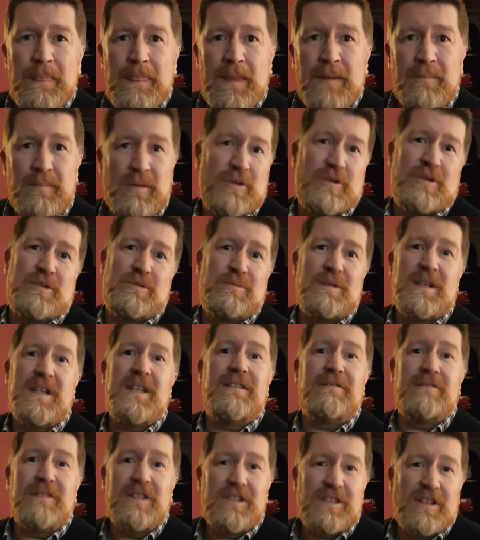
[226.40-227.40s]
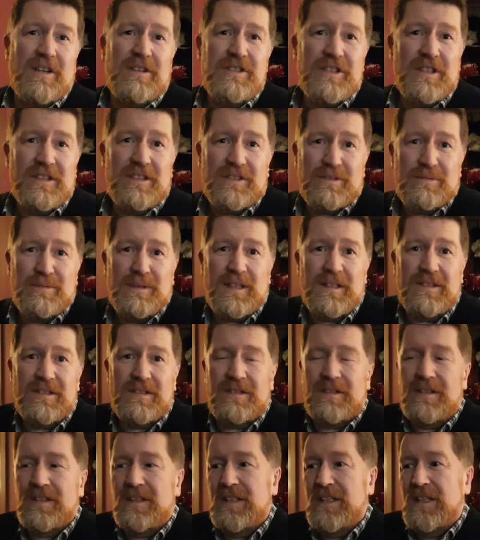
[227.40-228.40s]
because we need resurgence.
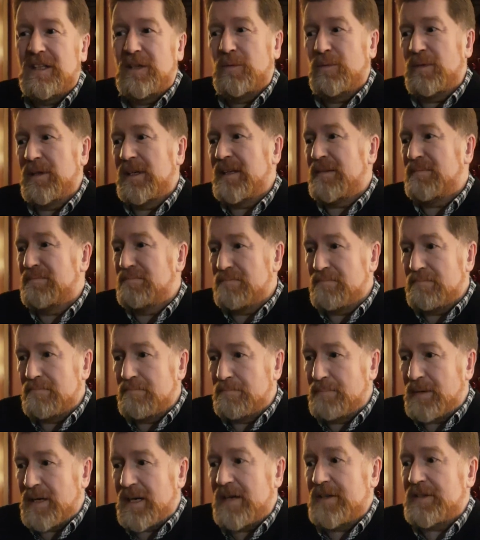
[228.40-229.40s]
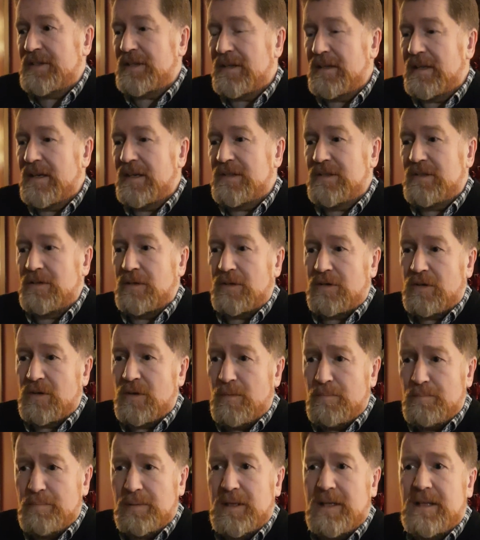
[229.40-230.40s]
We need bars like this that are
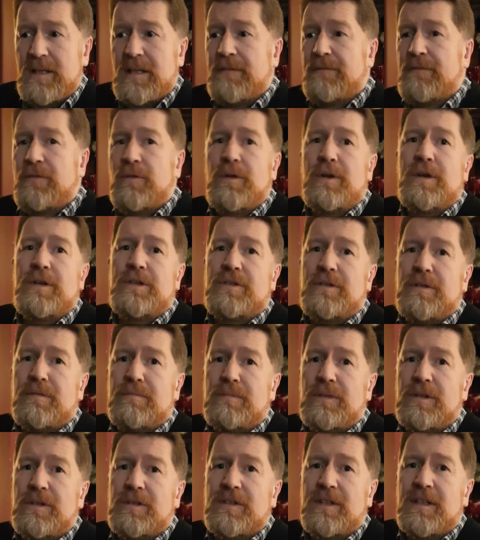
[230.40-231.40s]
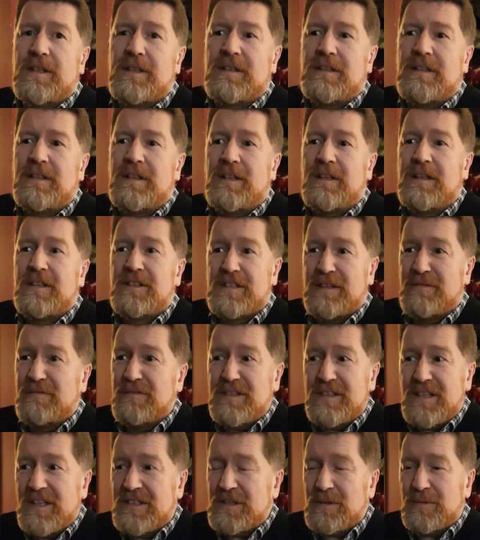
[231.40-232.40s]
completely focused on music,
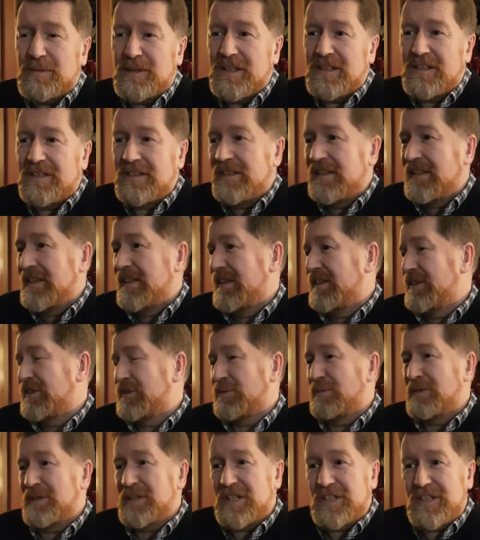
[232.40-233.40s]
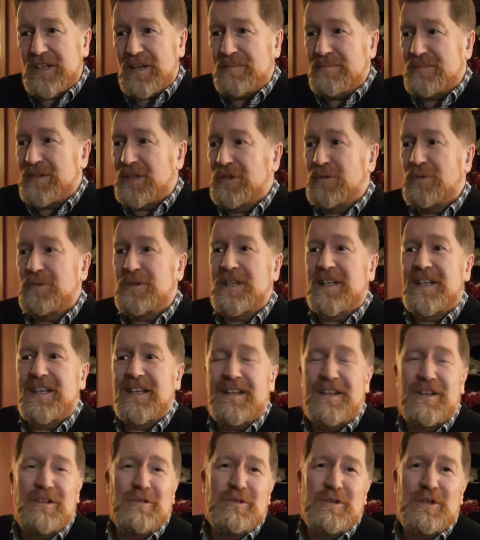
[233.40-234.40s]
7 days a week. So when you come, you're
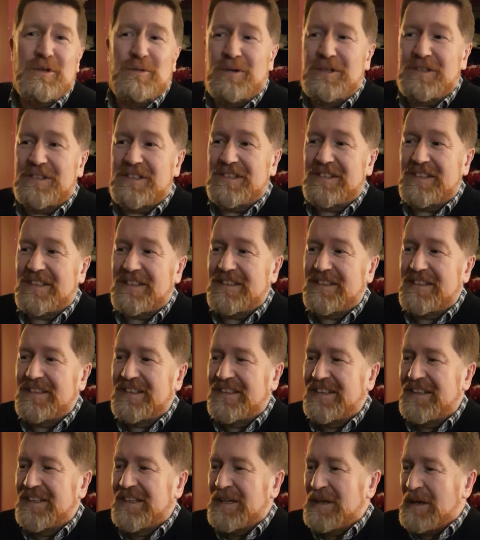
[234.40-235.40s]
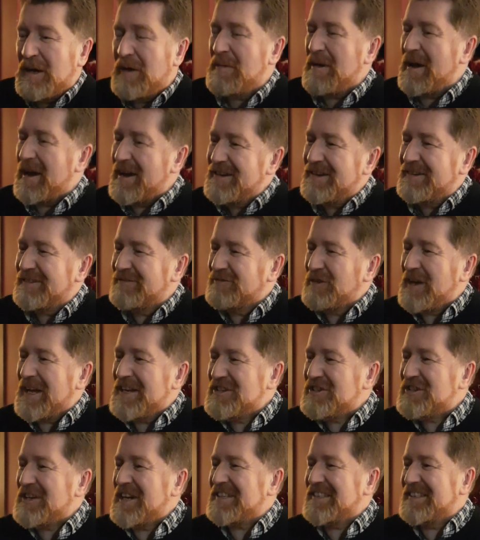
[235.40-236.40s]
getting a known quantity. And
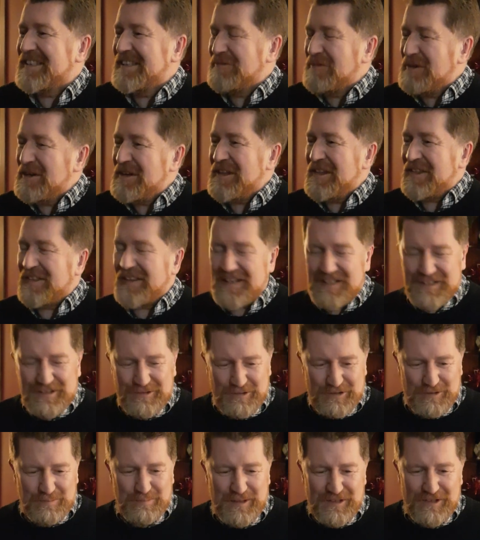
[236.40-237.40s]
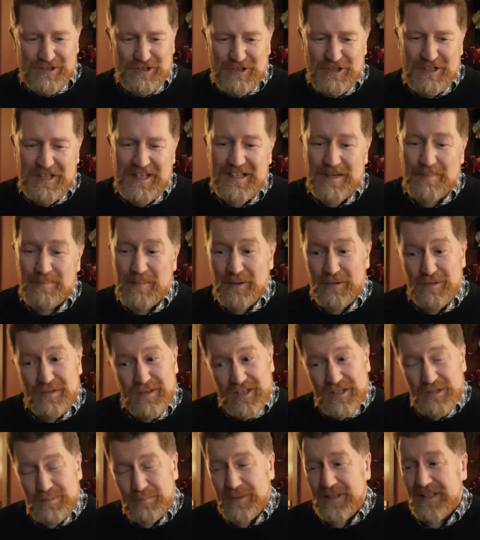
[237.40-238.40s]
interestingly, one of the things that has been unique about
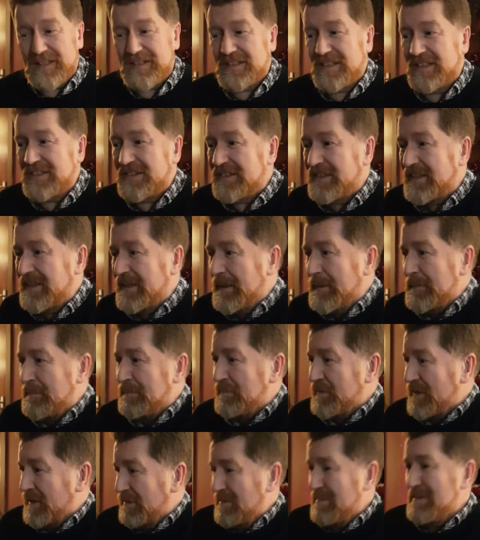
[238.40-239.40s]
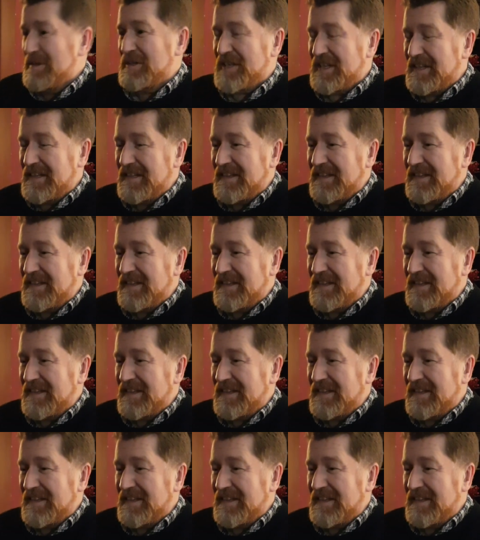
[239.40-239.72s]
this place is we've been sitting